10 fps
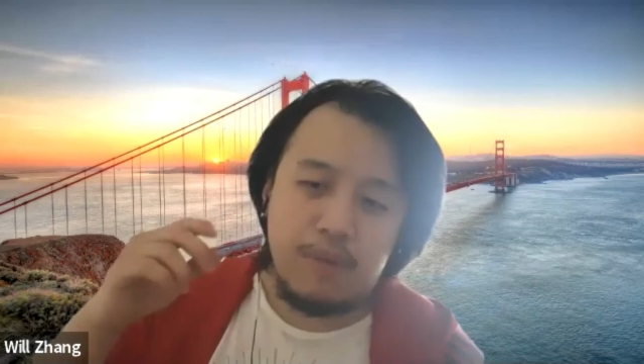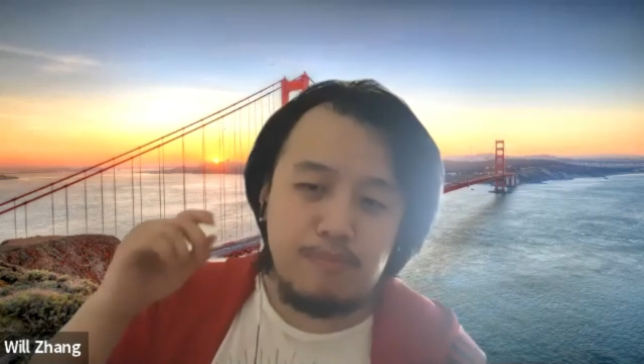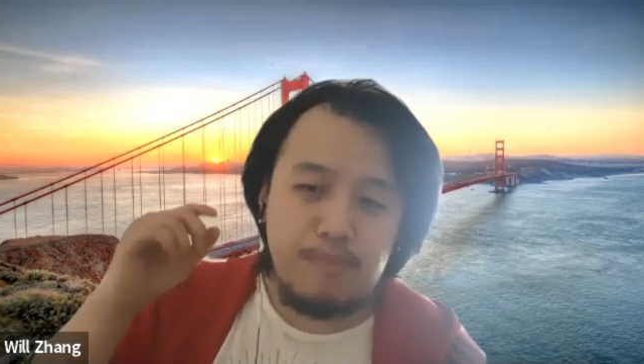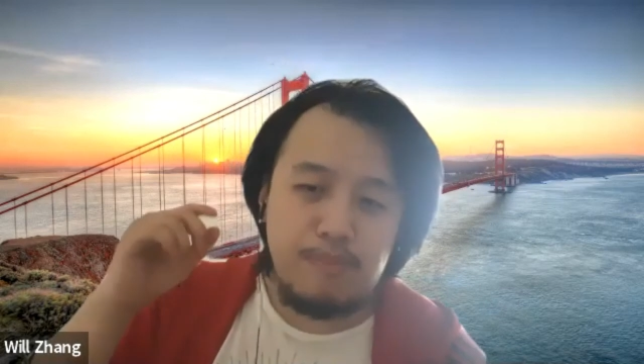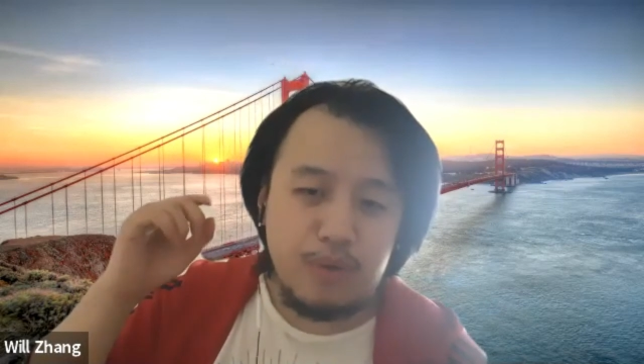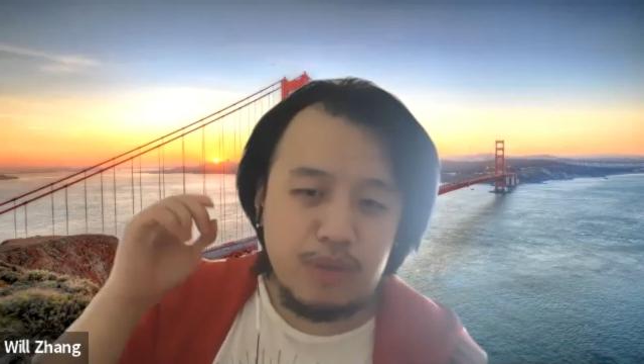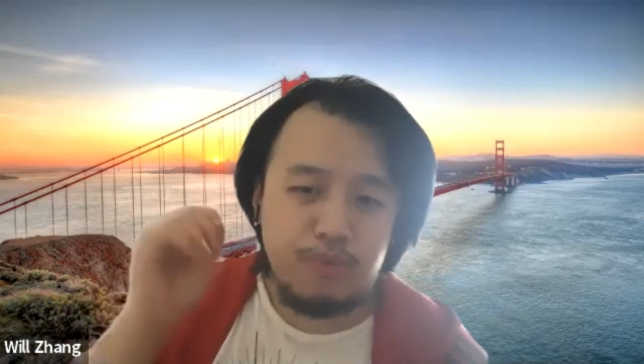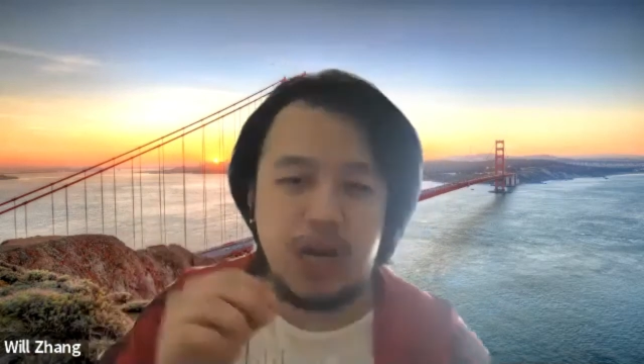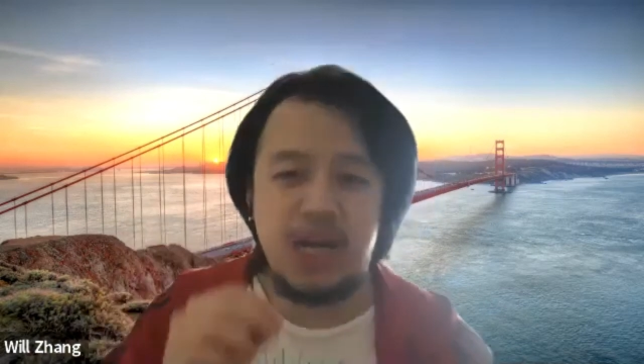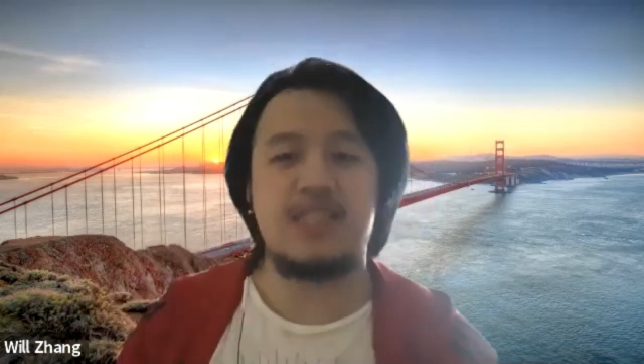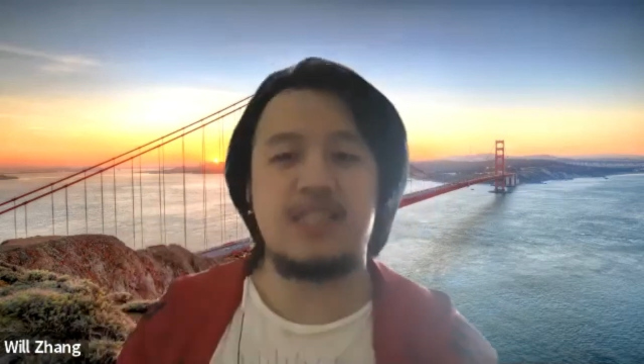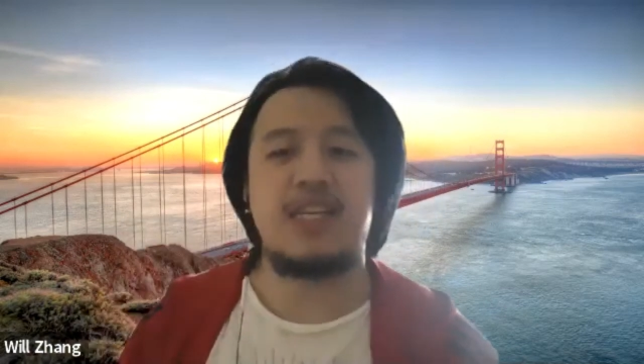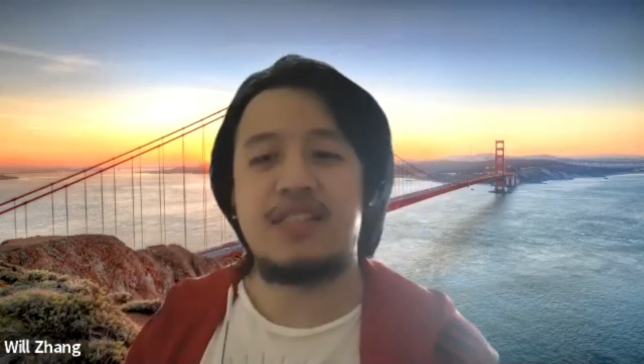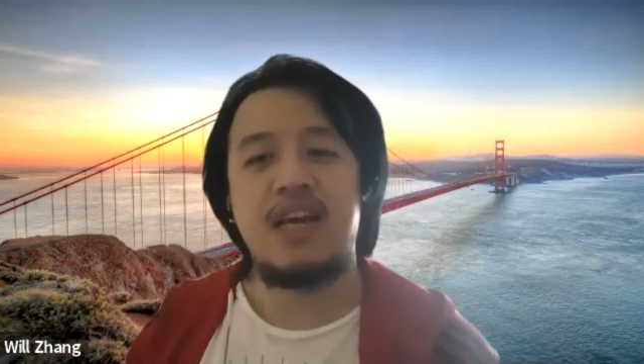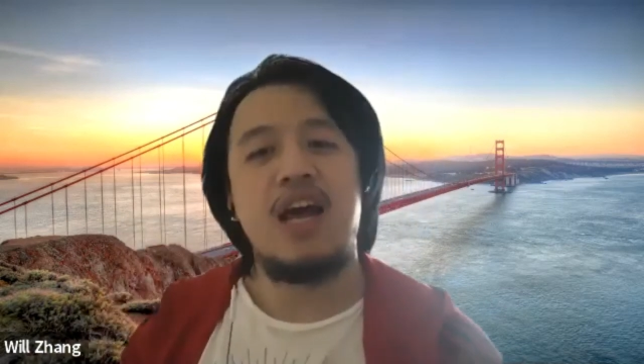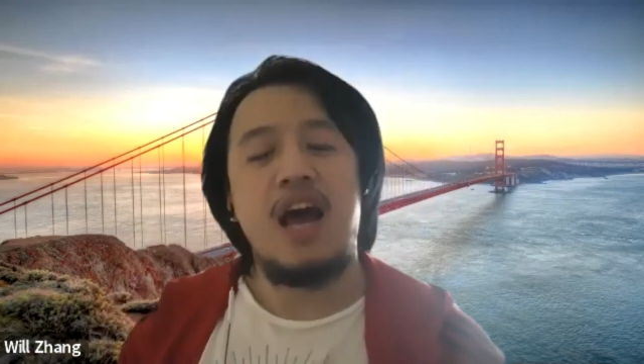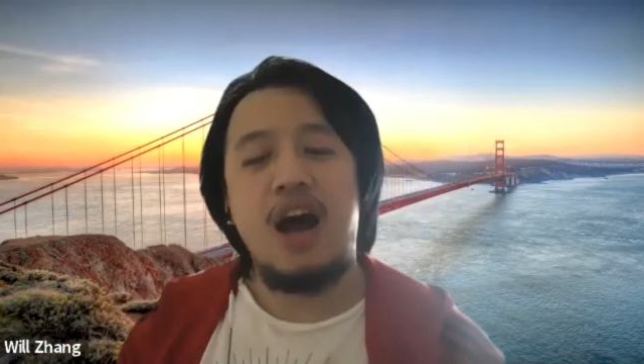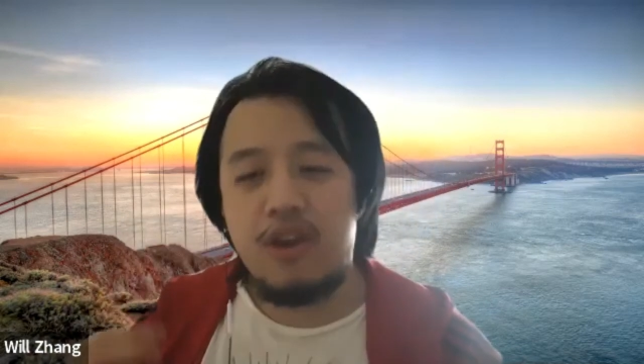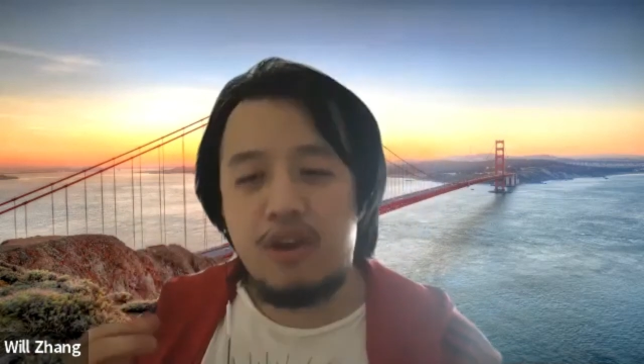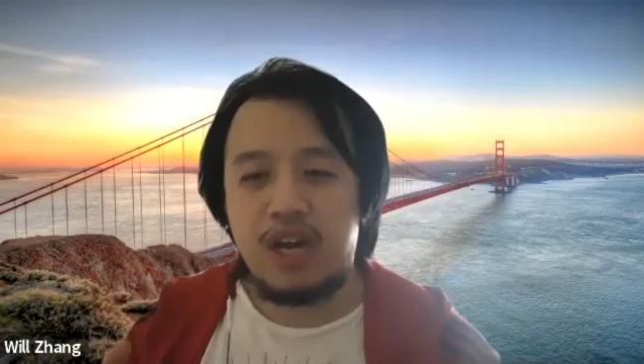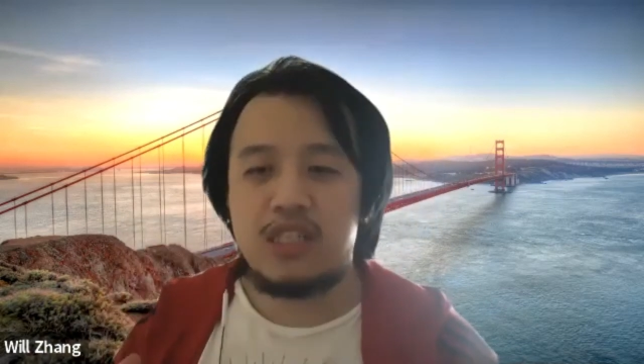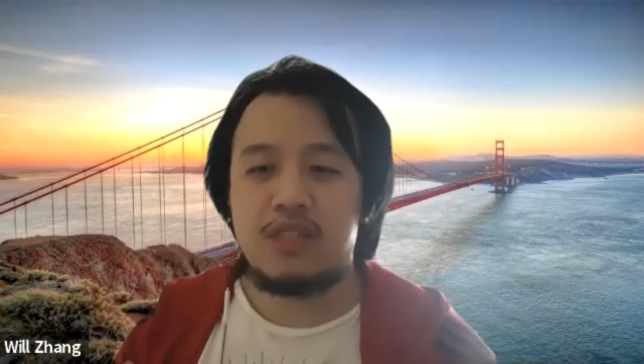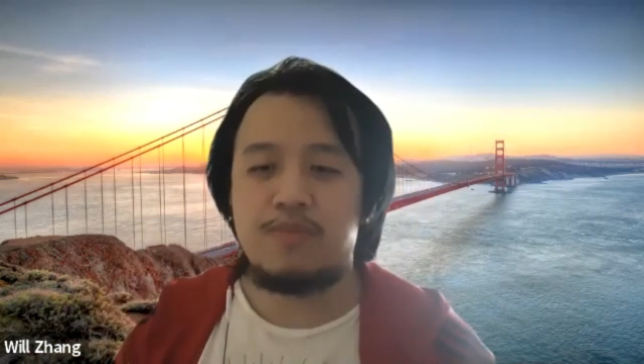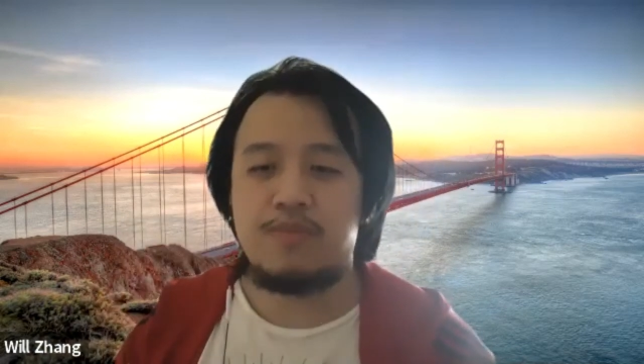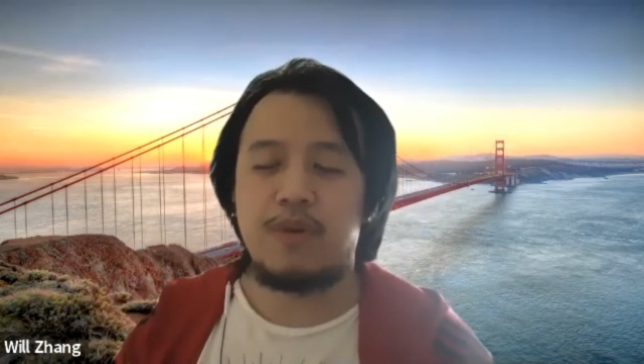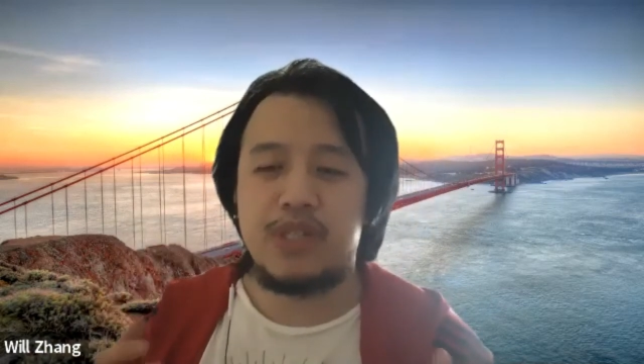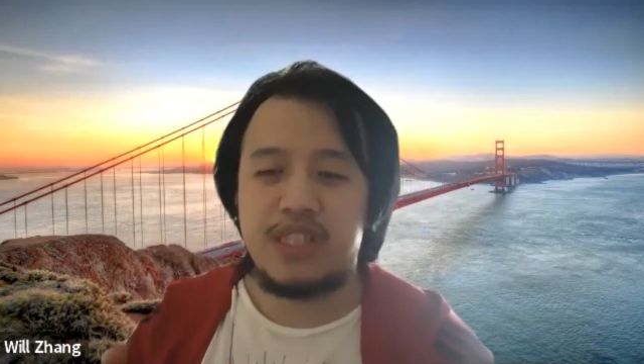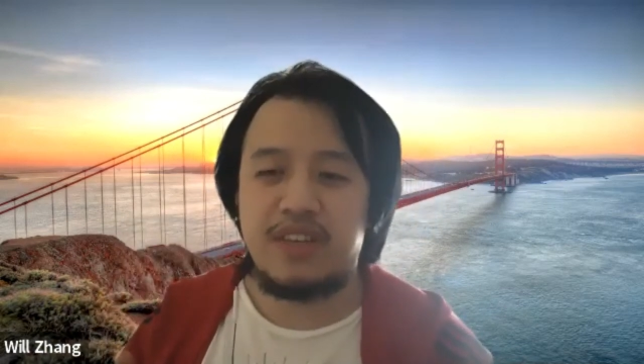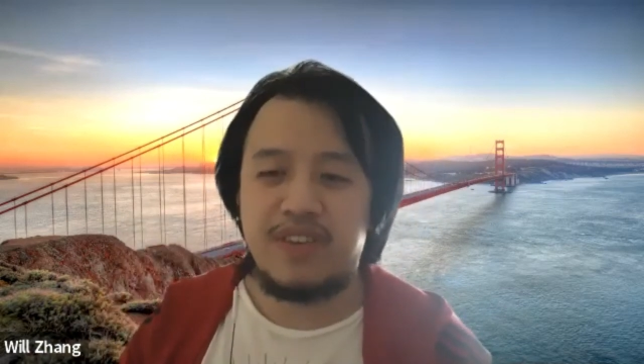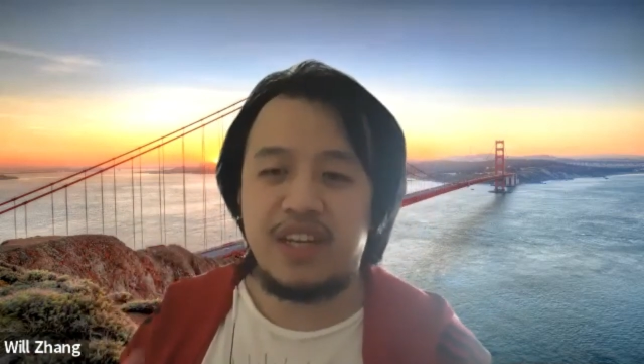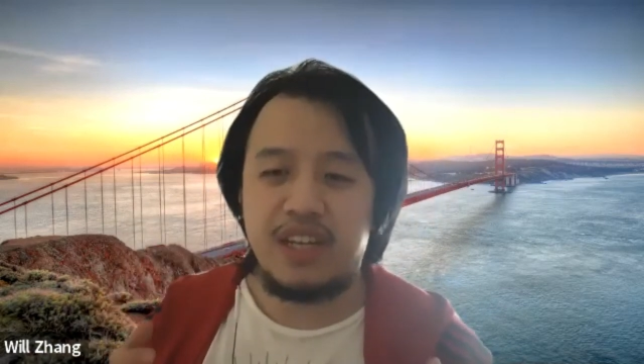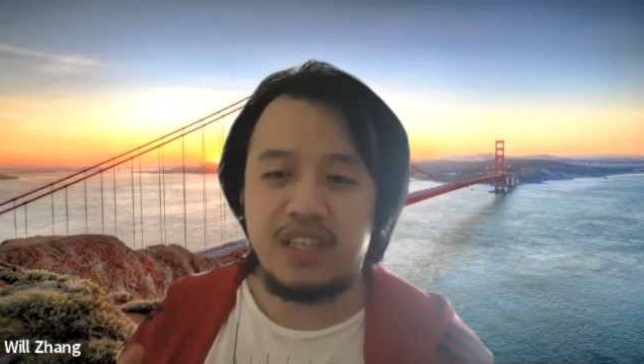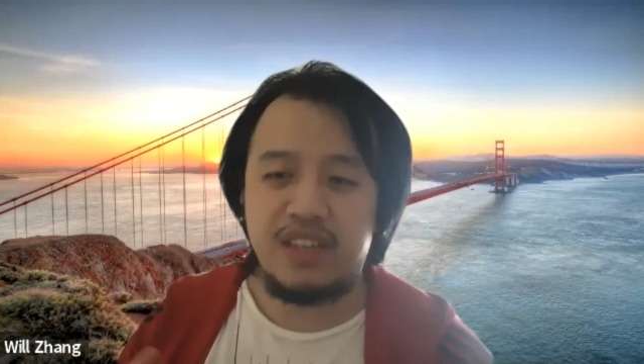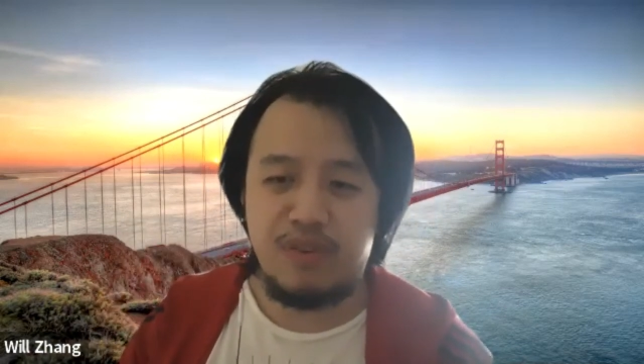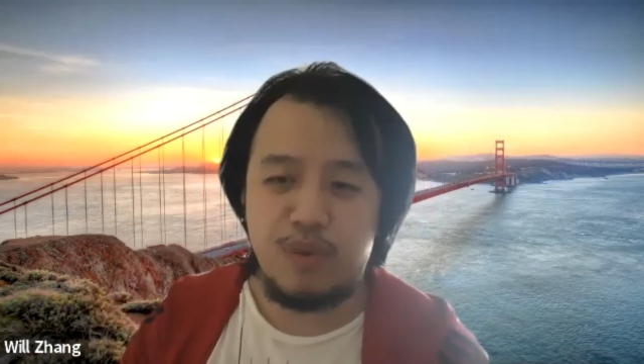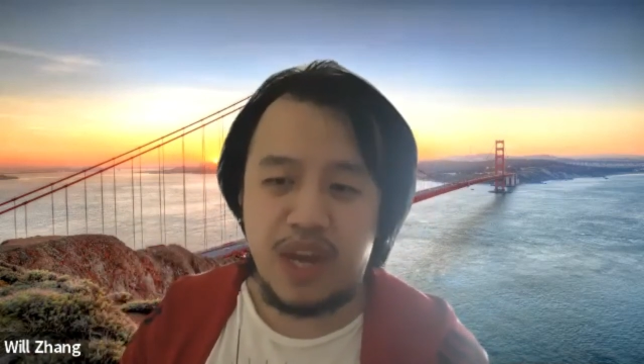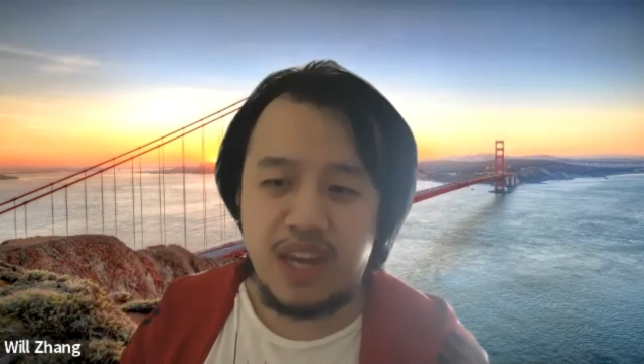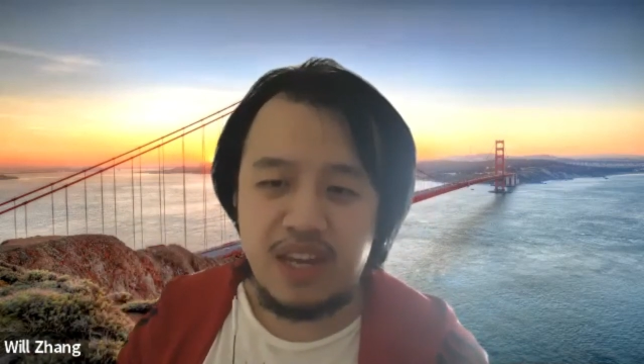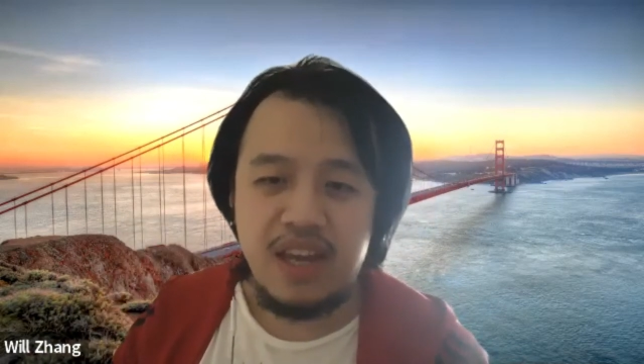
but you were surprised as how your customer perceived it in a different way?